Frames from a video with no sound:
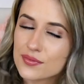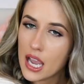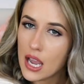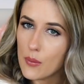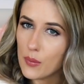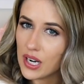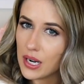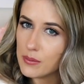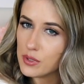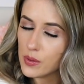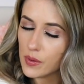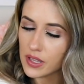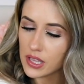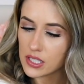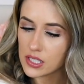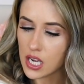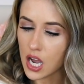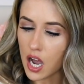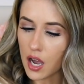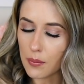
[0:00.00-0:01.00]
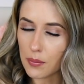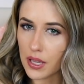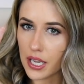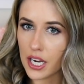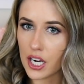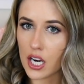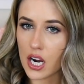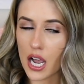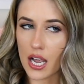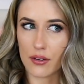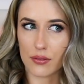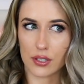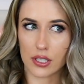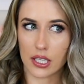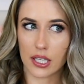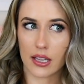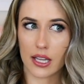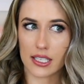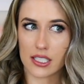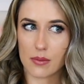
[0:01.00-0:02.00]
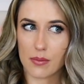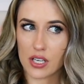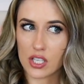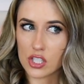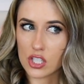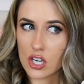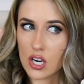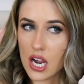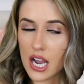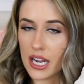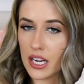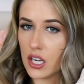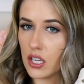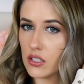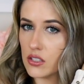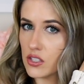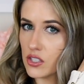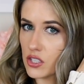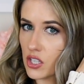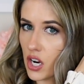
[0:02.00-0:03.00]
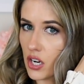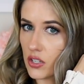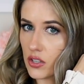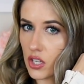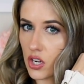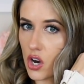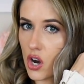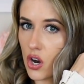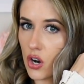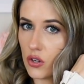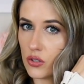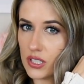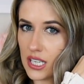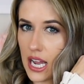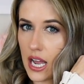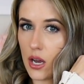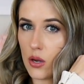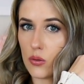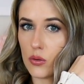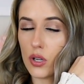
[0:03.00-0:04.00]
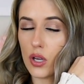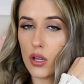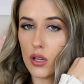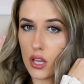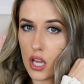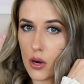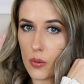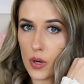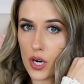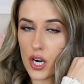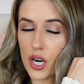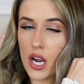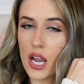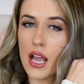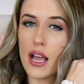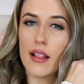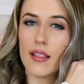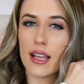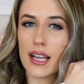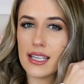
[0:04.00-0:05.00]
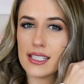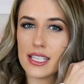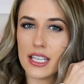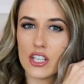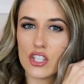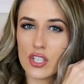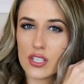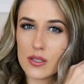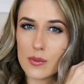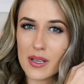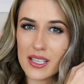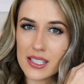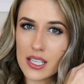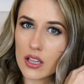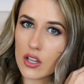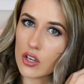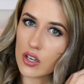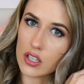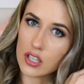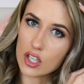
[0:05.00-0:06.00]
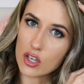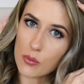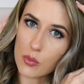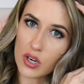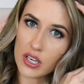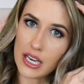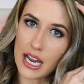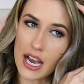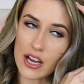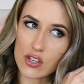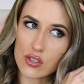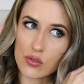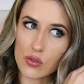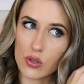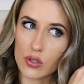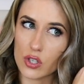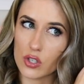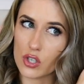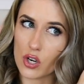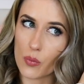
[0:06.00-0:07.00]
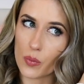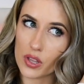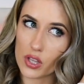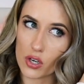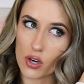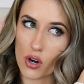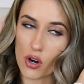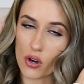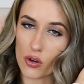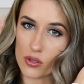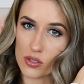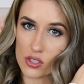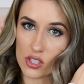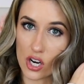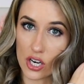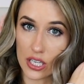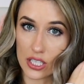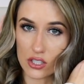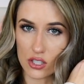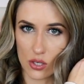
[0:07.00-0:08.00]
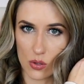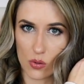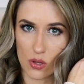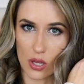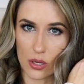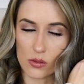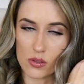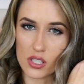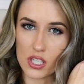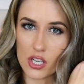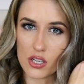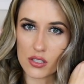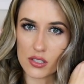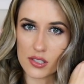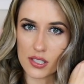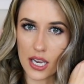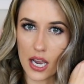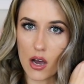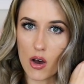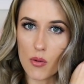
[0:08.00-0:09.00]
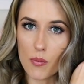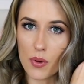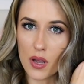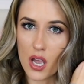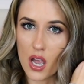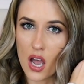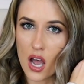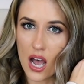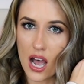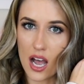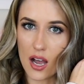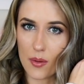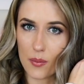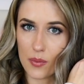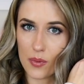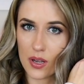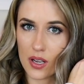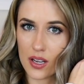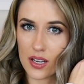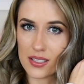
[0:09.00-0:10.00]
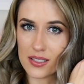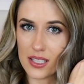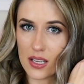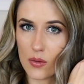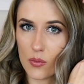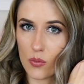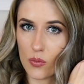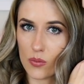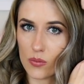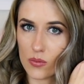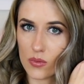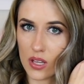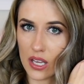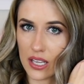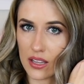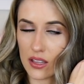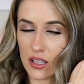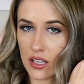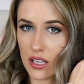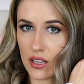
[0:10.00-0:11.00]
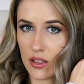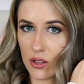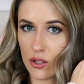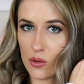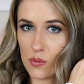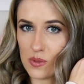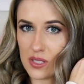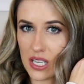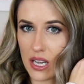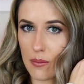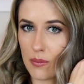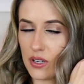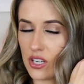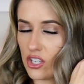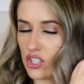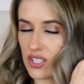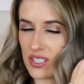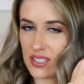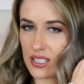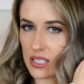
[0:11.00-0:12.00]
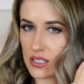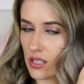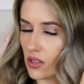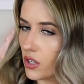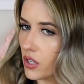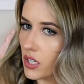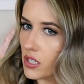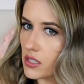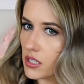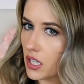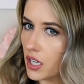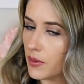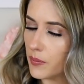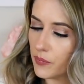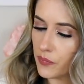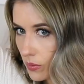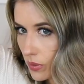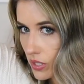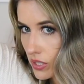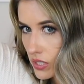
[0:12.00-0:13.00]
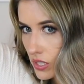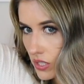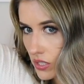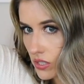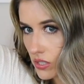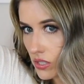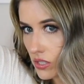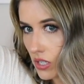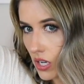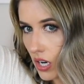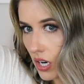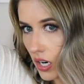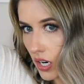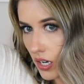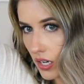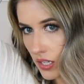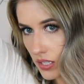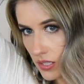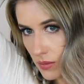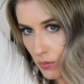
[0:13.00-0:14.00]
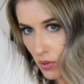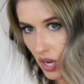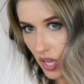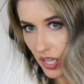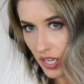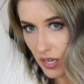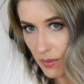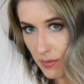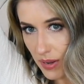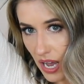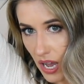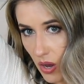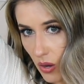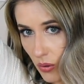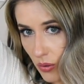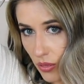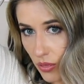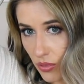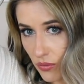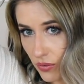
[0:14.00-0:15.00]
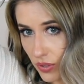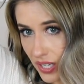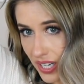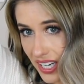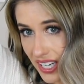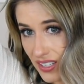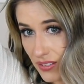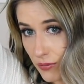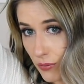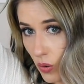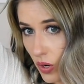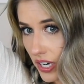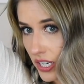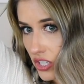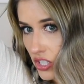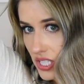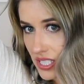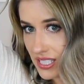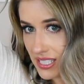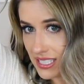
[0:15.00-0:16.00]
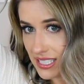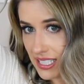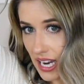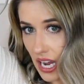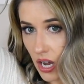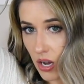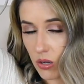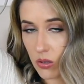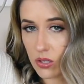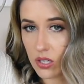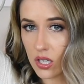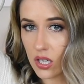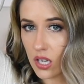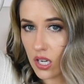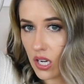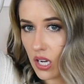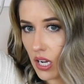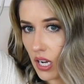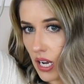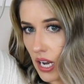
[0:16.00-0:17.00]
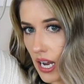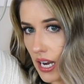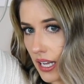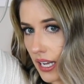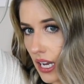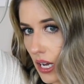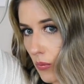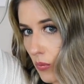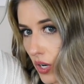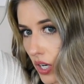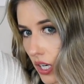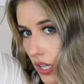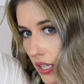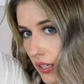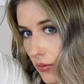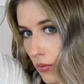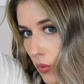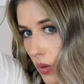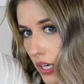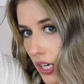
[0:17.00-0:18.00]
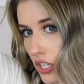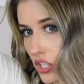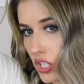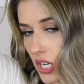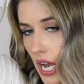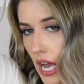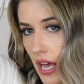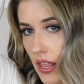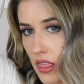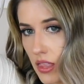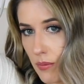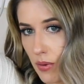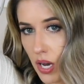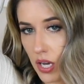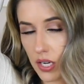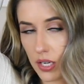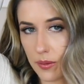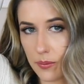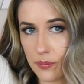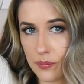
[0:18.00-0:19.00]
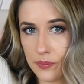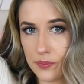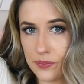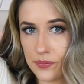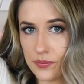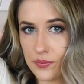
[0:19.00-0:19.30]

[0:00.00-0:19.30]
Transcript: And when I'm doing the top layer, I really like to make sure I start the curl down lower. Like I said, it just makes it look a little more natural. You don't want the curl starting too close to your scalp, because then like it loops up and it just doesn't look as good. We're just gonna start, it's probably about 3 to 4 inches down. And again, we're gonna leave 1 inch at the bottom.